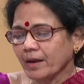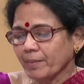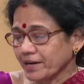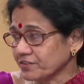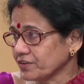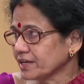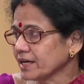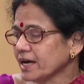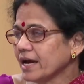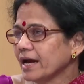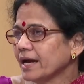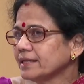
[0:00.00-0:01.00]
Patrick
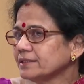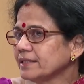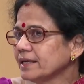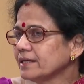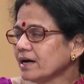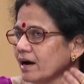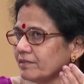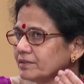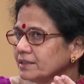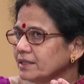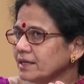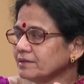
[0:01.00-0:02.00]
and then
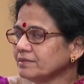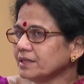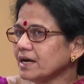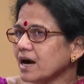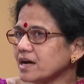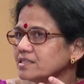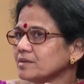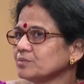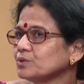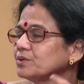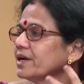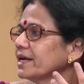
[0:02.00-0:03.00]
after that we ask
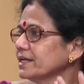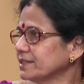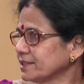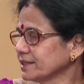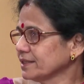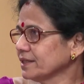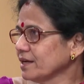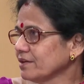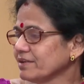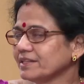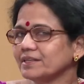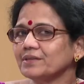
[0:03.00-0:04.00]
them to write
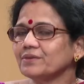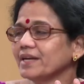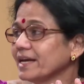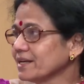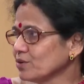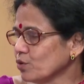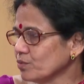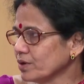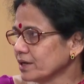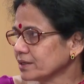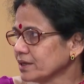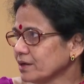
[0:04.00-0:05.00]
whether you like
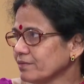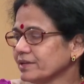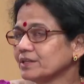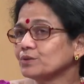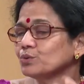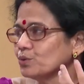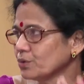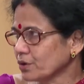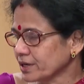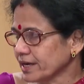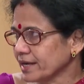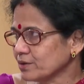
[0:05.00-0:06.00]
homework whether you do
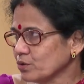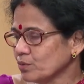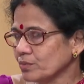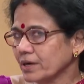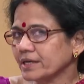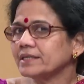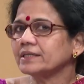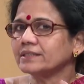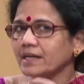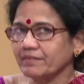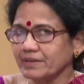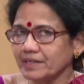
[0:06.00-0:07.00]
not like homework let
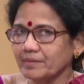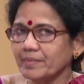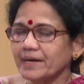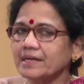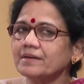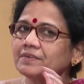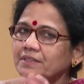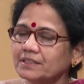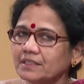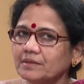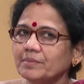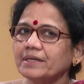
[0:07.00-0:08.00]
us have a debate if it
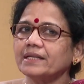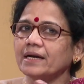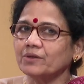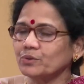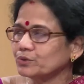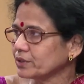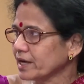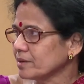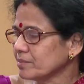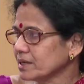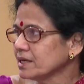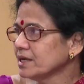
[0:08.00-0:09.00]
is a debate that also
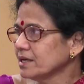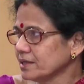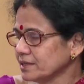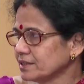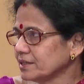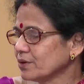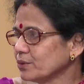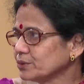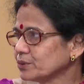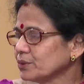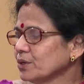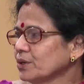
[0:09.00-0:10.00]
can be so written
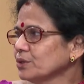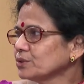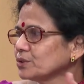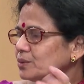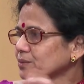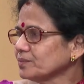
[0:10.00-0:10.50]
also this, this, makes so